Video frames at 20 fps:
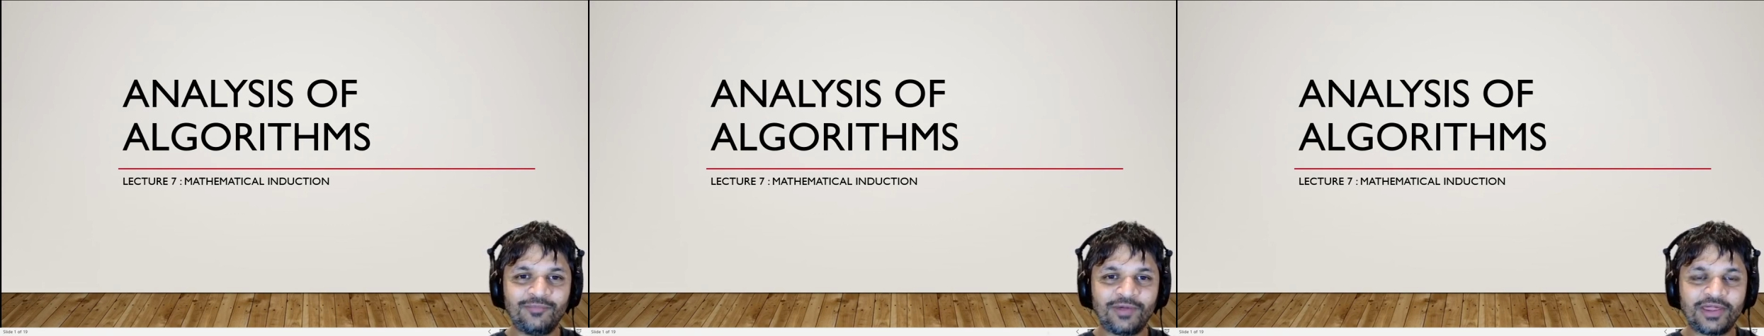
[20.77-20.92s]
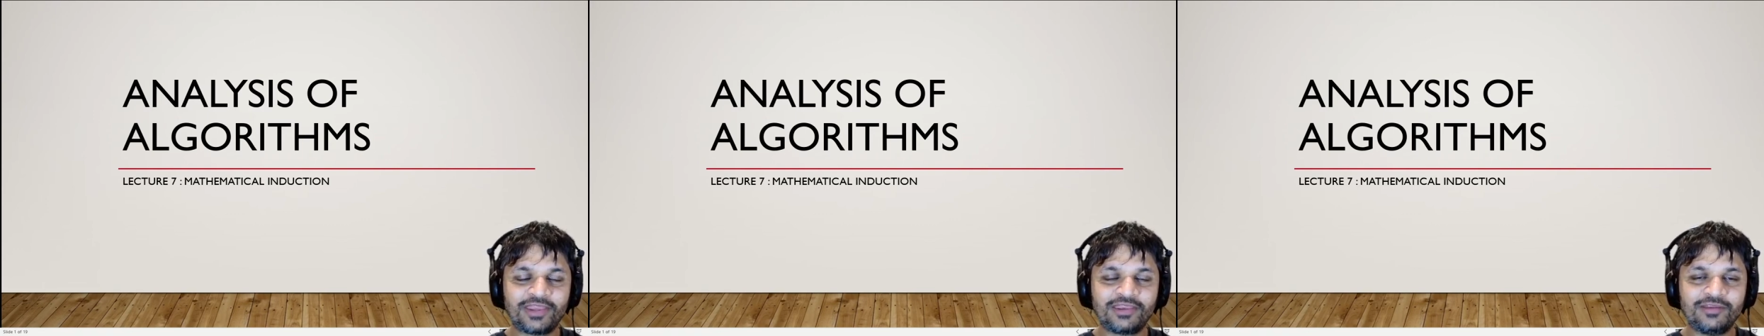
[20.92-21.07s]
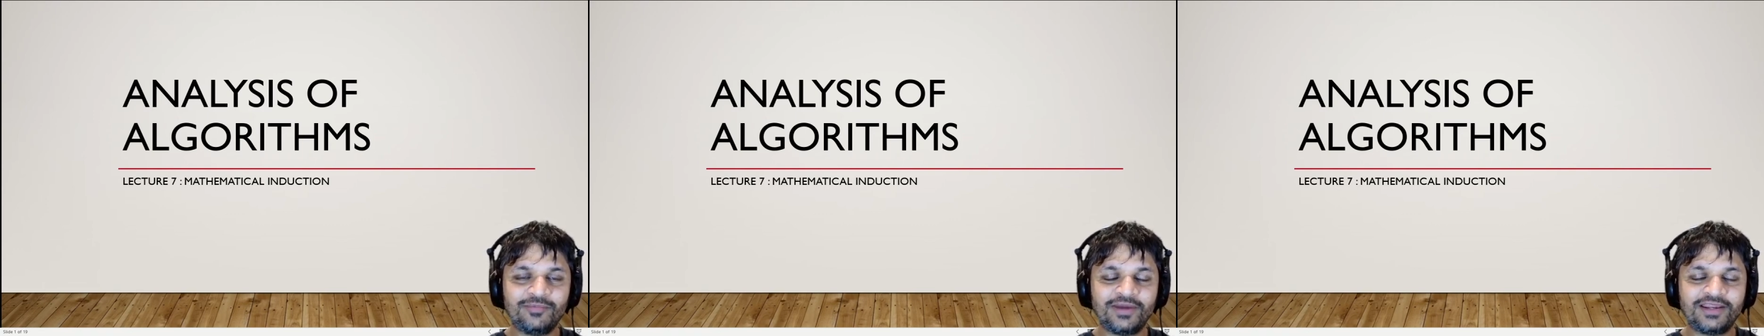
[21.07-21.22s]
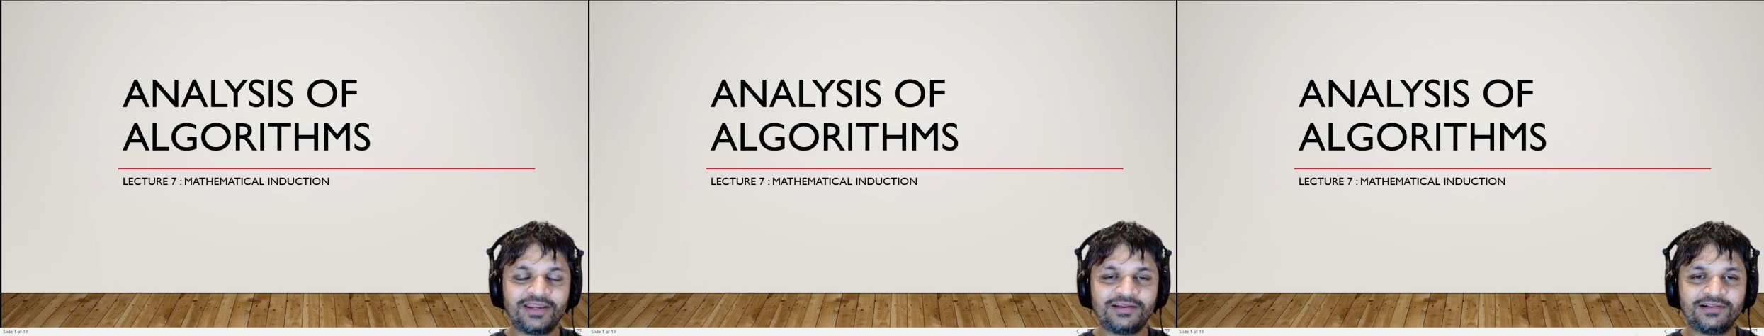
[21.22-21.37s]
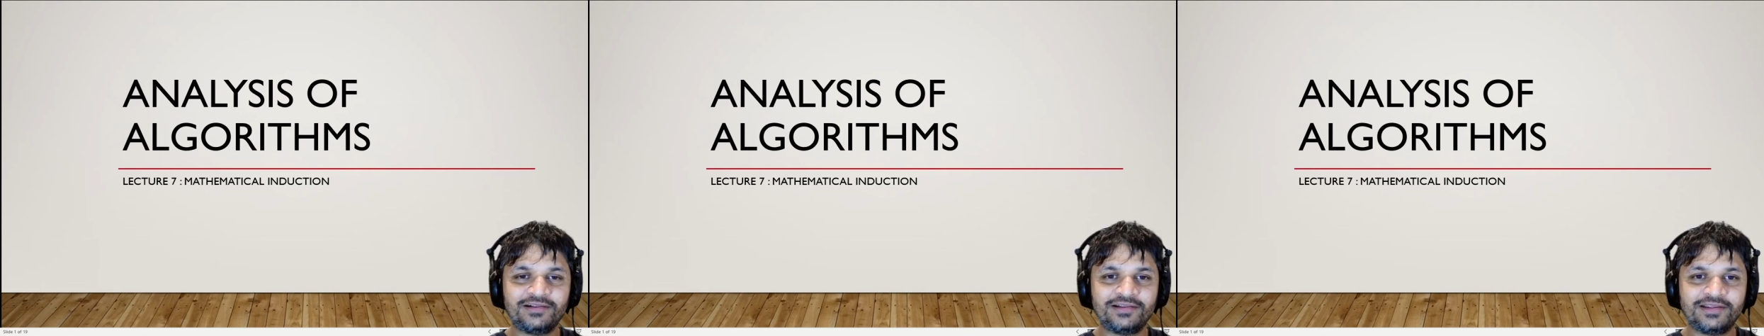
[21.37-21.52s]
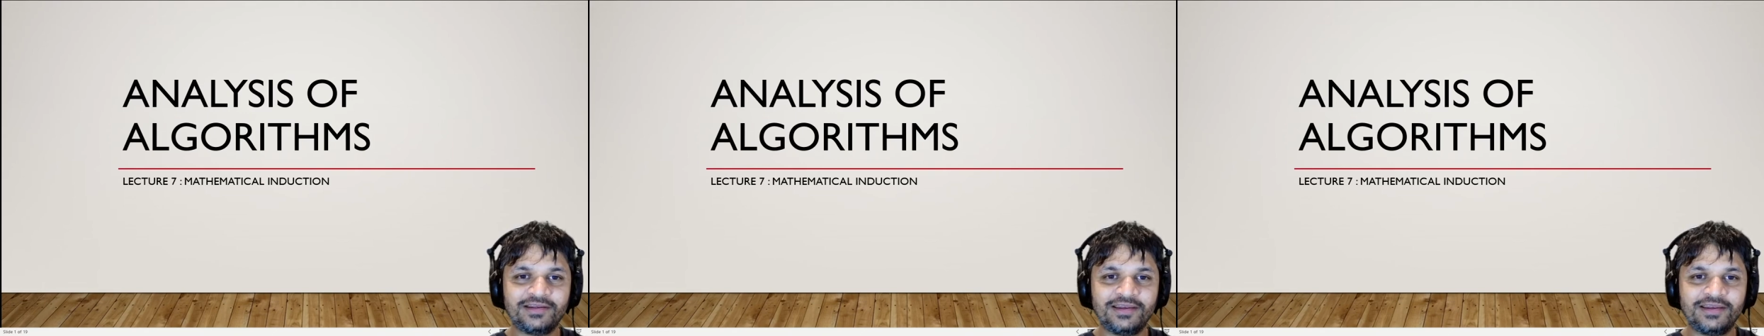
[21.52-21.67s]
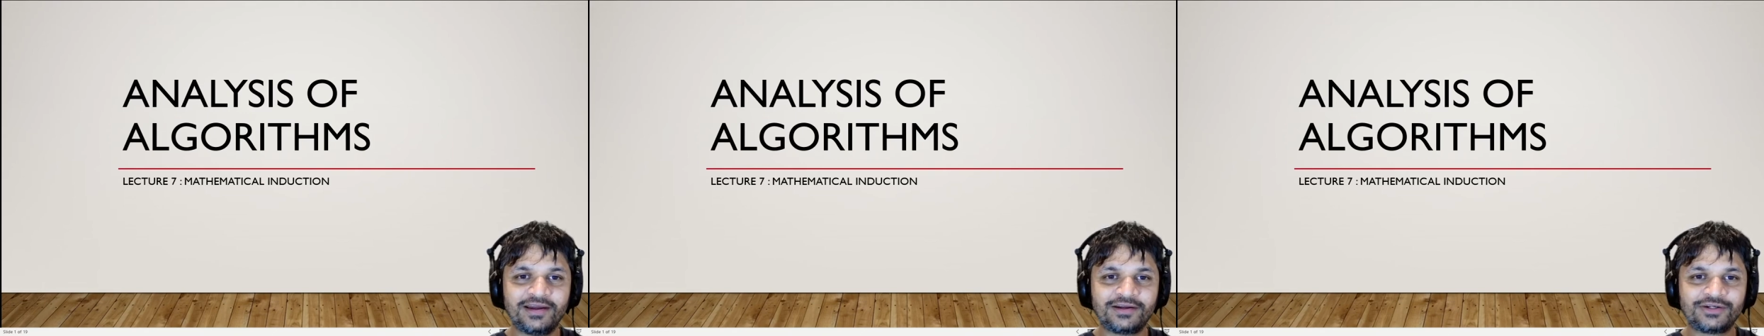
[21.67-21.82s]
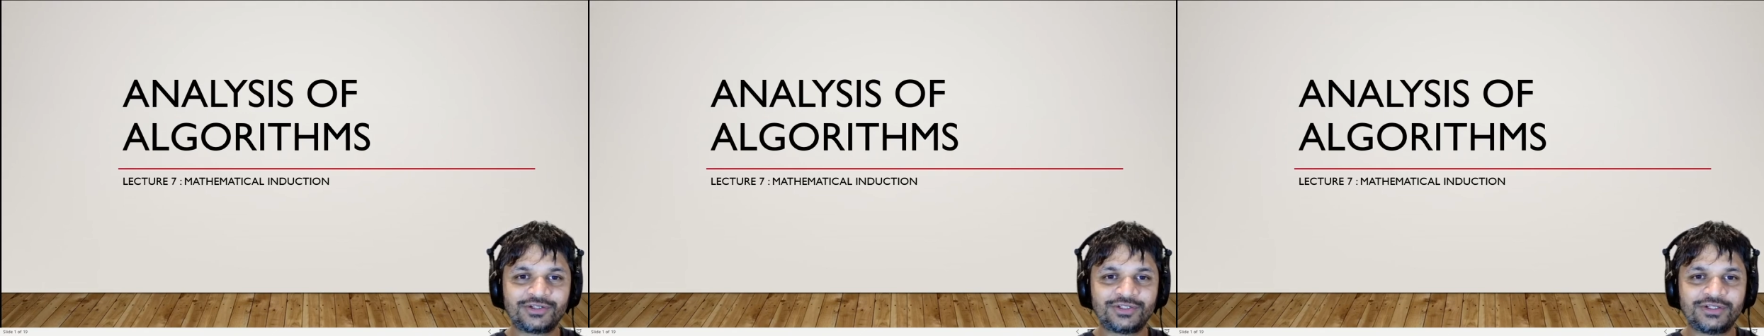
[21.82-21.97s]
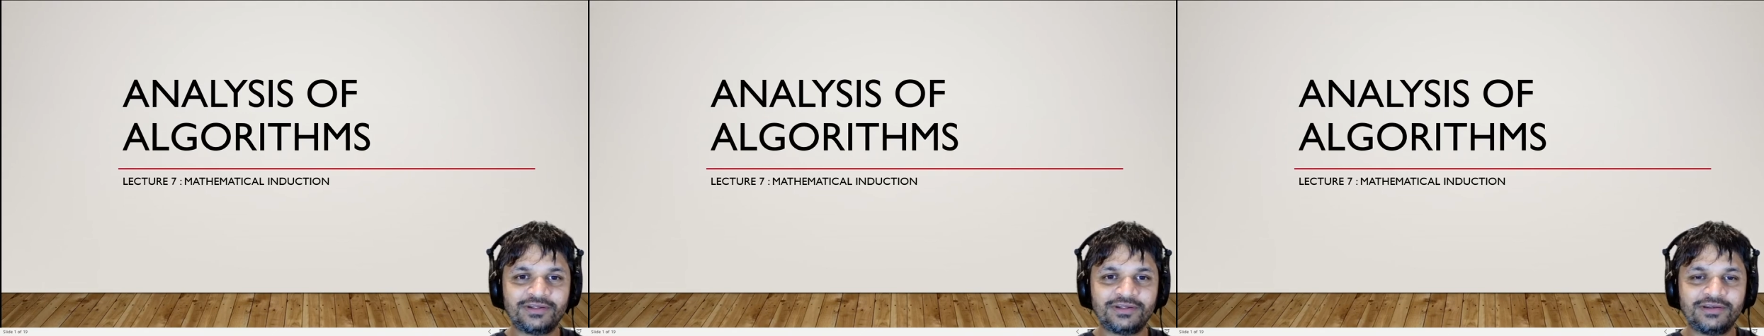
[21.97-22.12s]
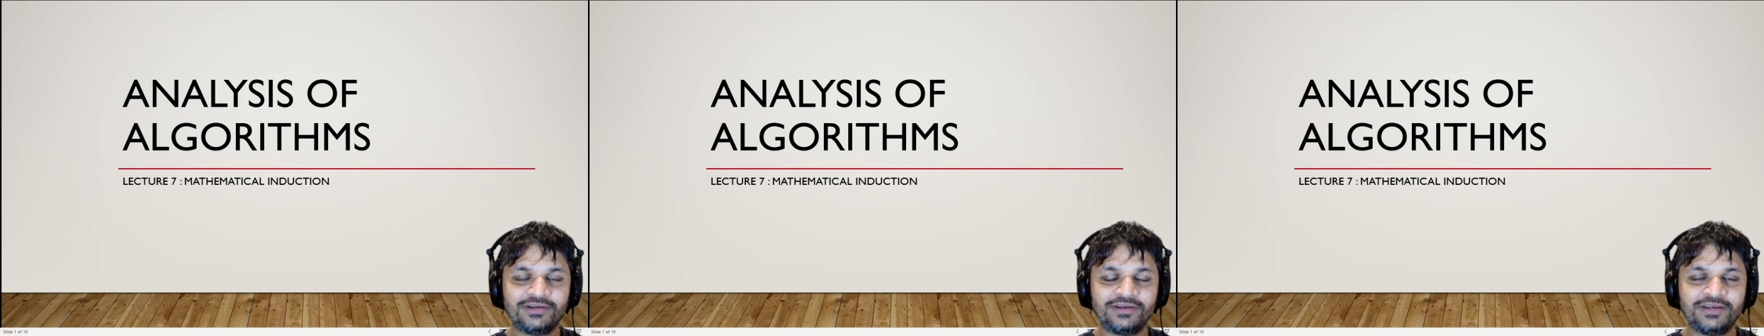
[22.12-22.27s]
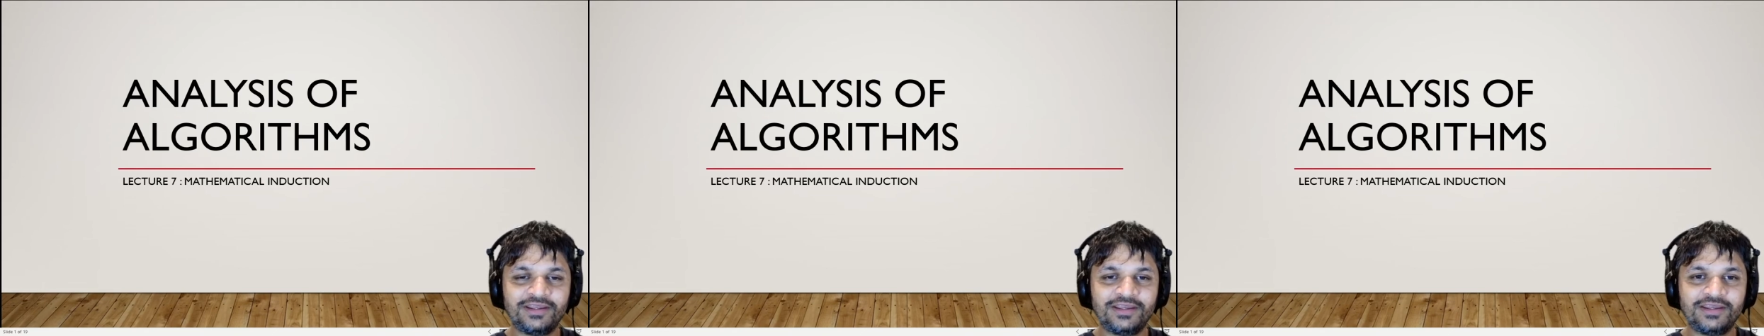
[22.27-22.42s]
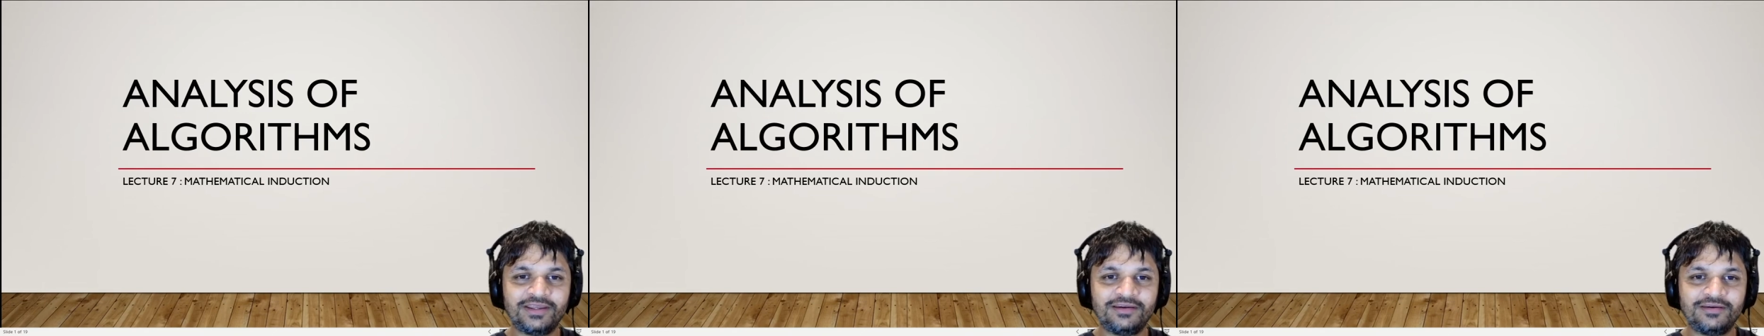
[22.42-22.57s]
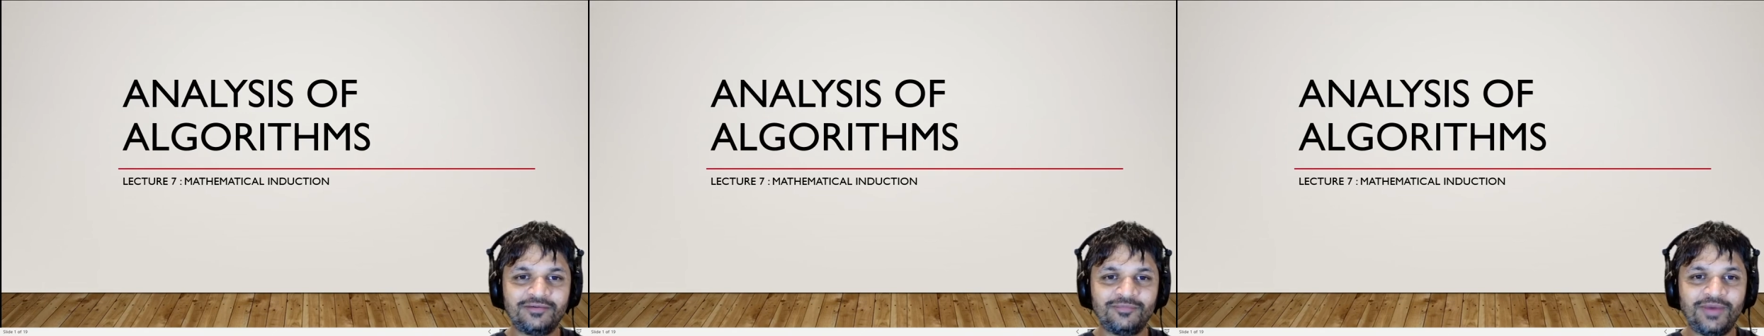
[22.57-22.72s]
mathematical induction
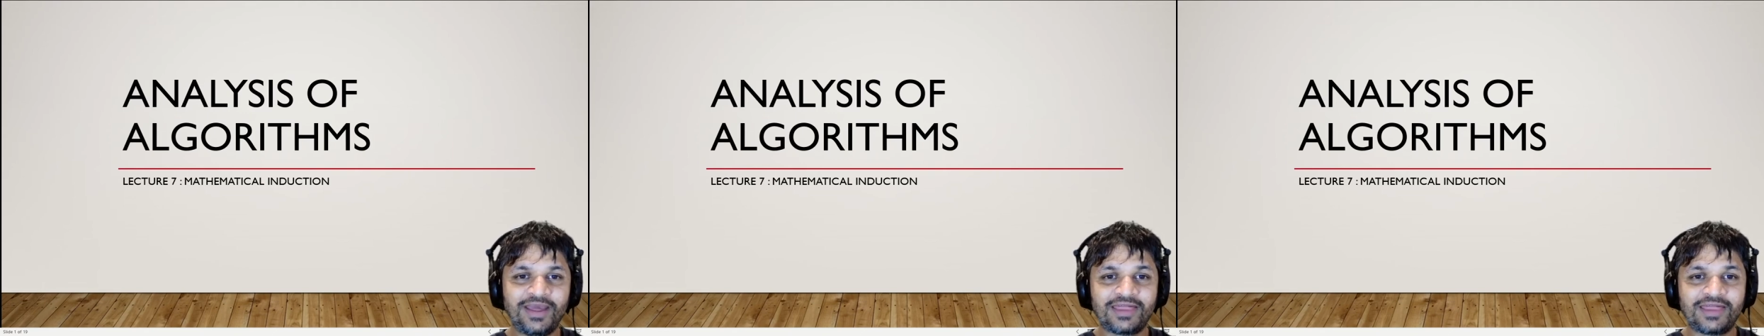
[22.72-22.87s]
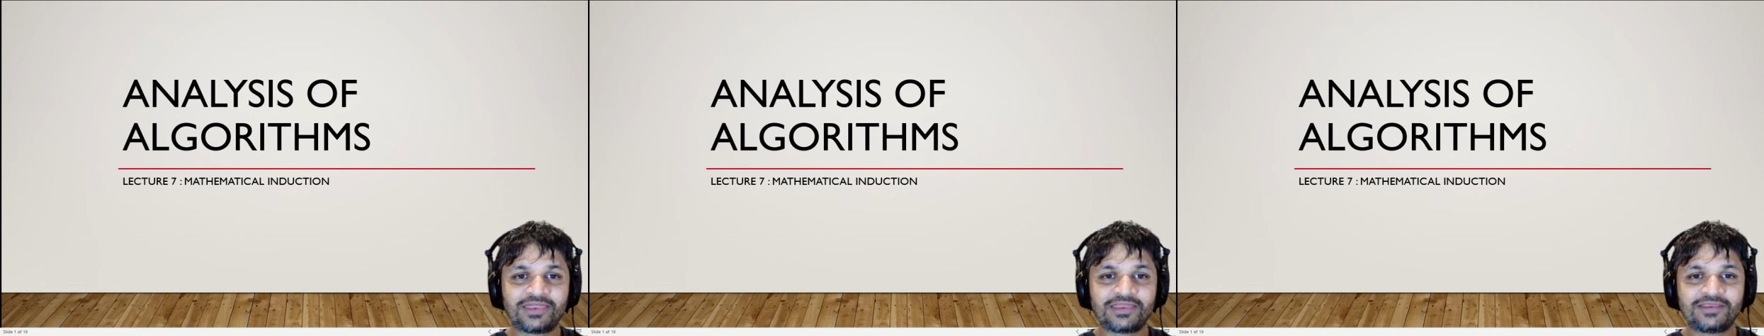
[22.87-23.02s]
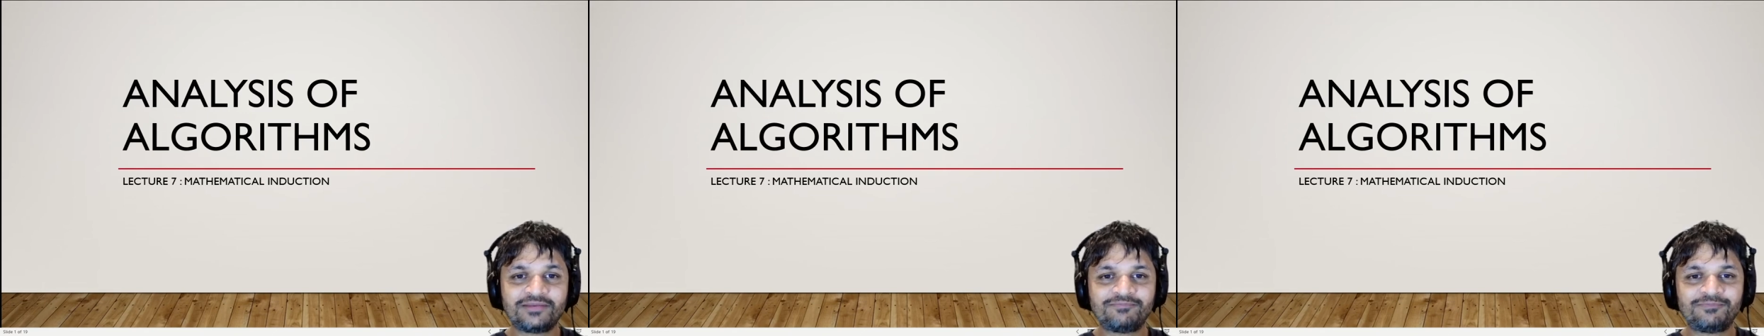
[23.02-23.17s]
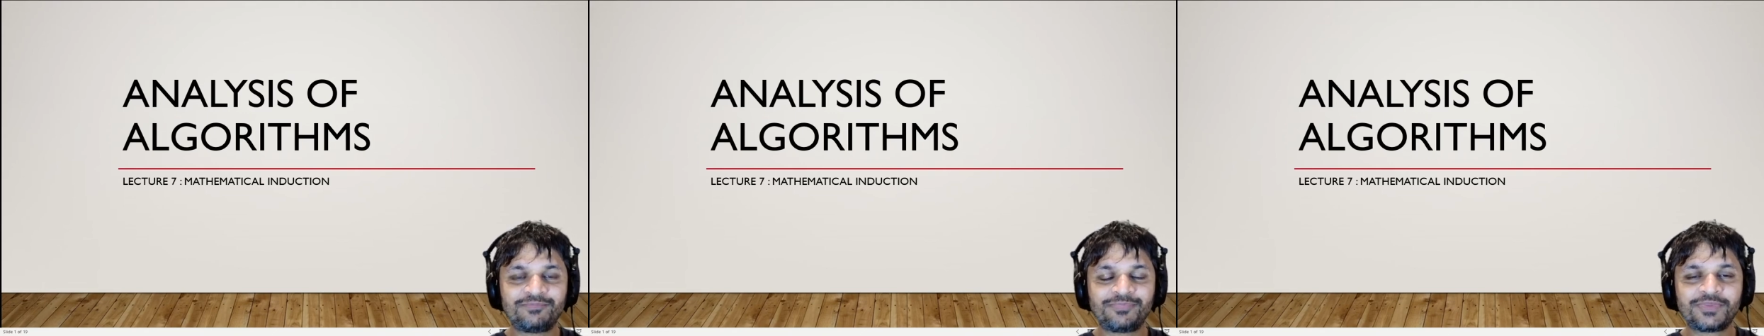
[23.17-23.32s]
in math,